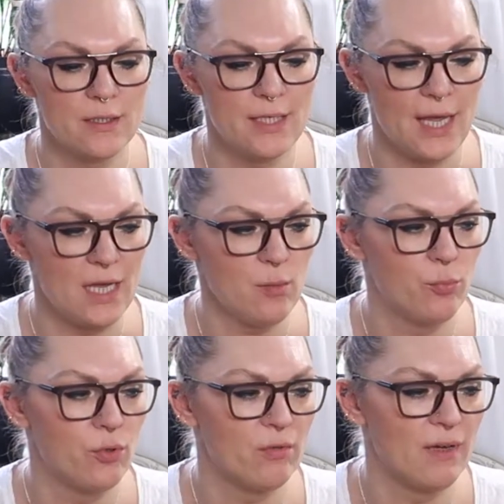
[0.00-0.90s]
they
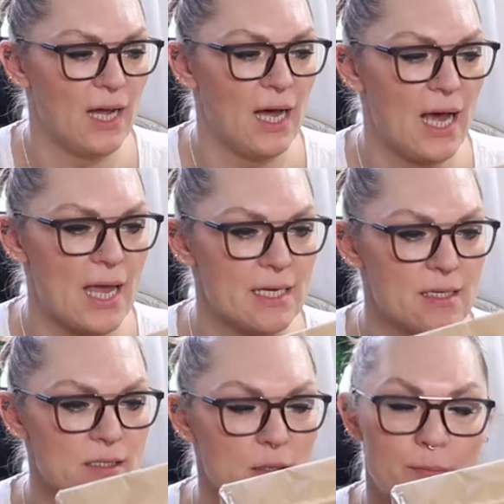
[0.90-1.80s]
provide
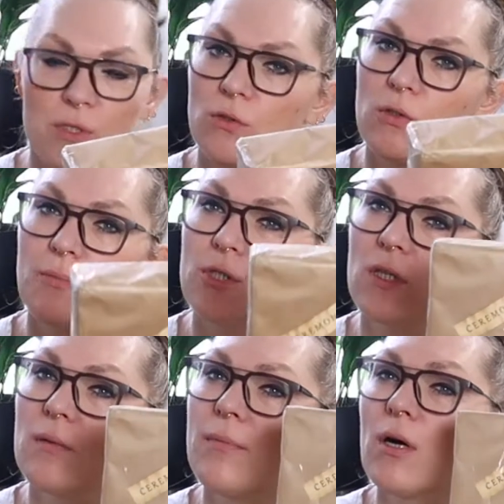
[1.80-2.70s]

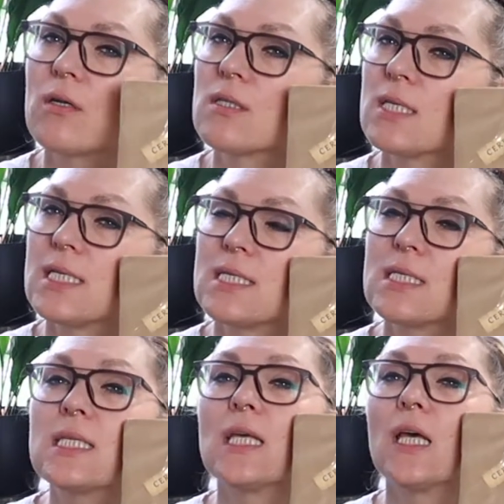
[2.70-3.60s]
subscription
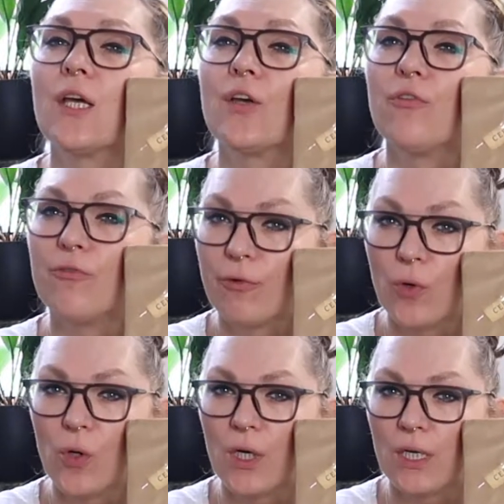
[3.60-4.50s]
boxes
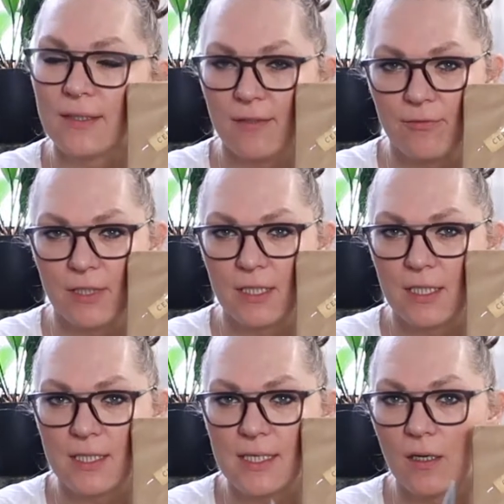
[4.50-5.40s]
for
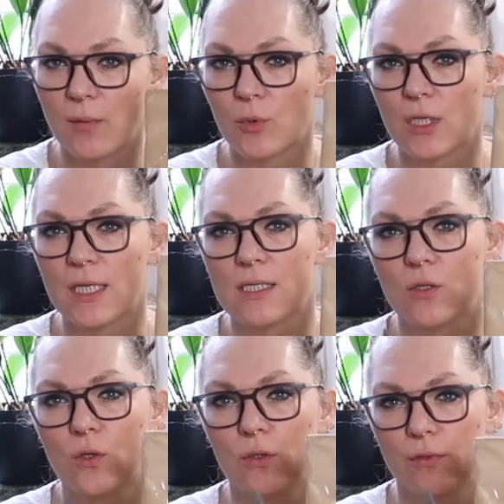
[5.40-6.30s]
different ceremonies
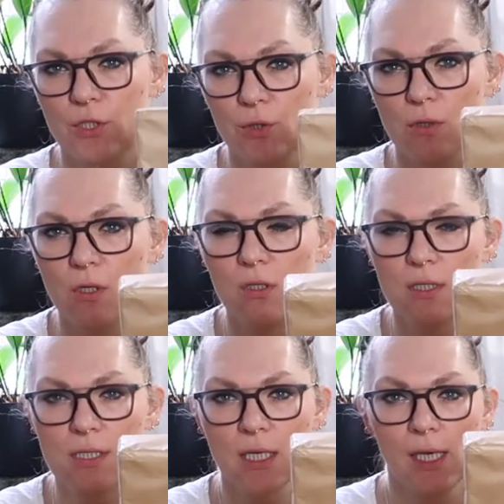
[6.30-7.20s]
or
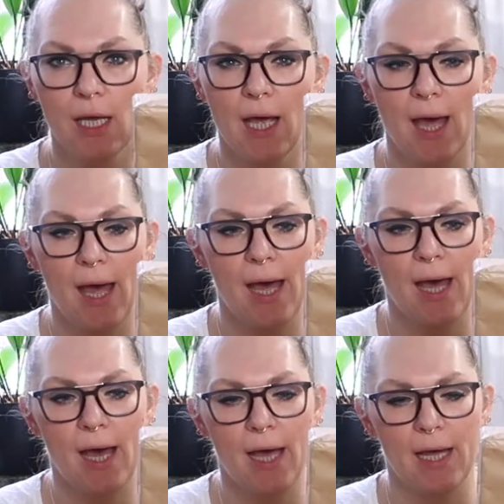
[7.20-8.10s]
rituals,
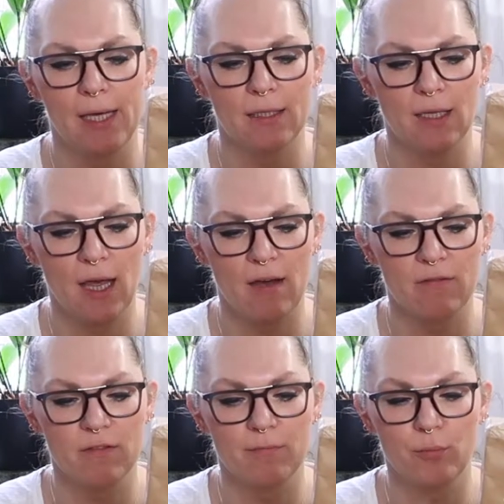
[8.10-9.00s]
and they
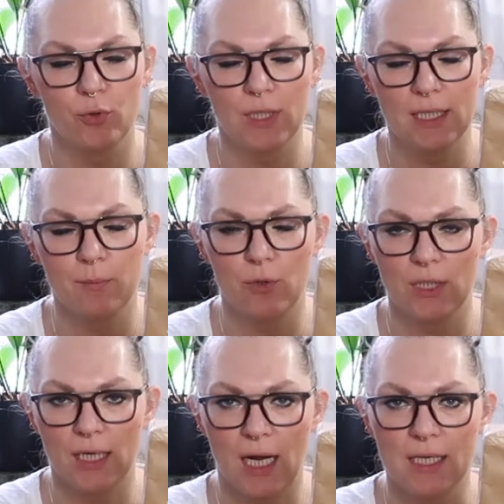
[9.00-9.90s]
have a pretty
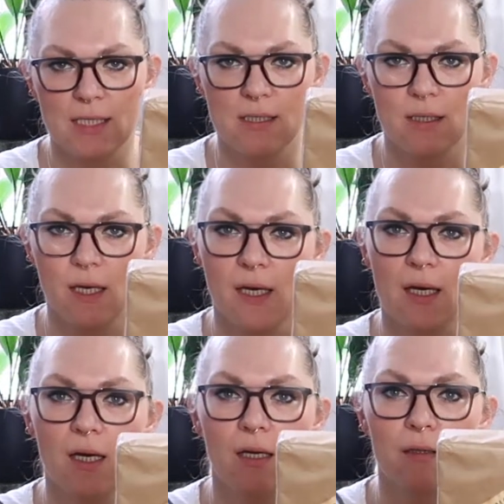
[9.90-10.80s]
nice
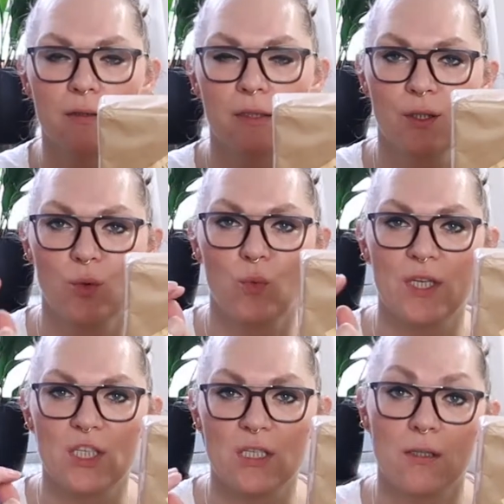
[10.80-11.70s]

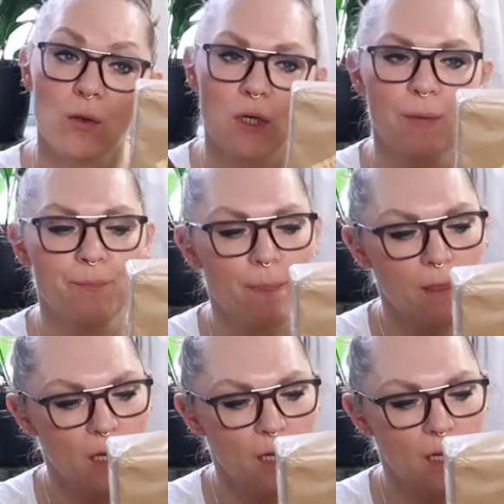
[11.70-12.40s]
witchy store